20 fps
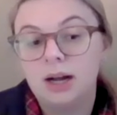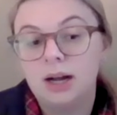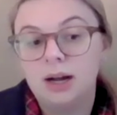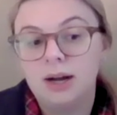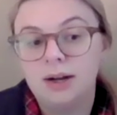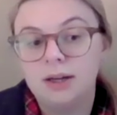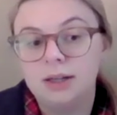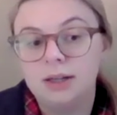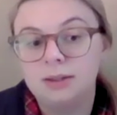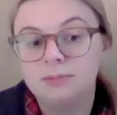
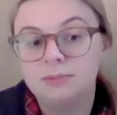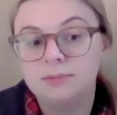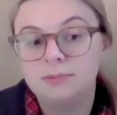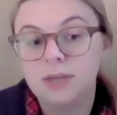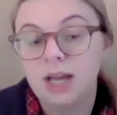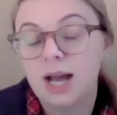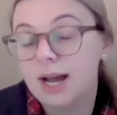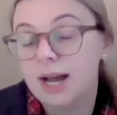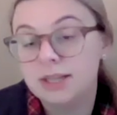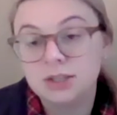
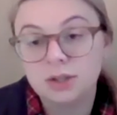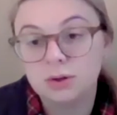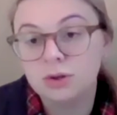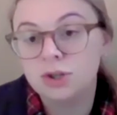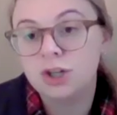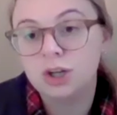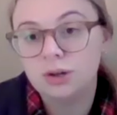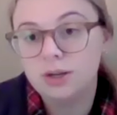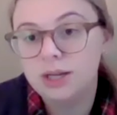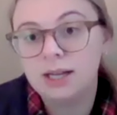high
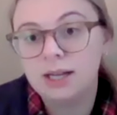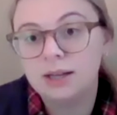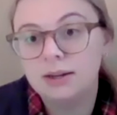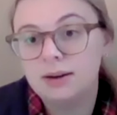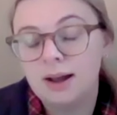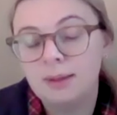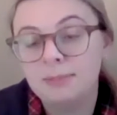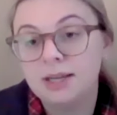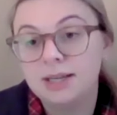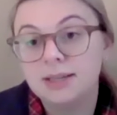
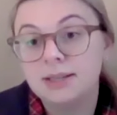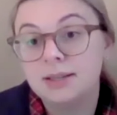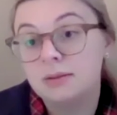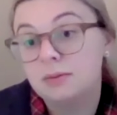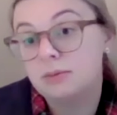socioeconomic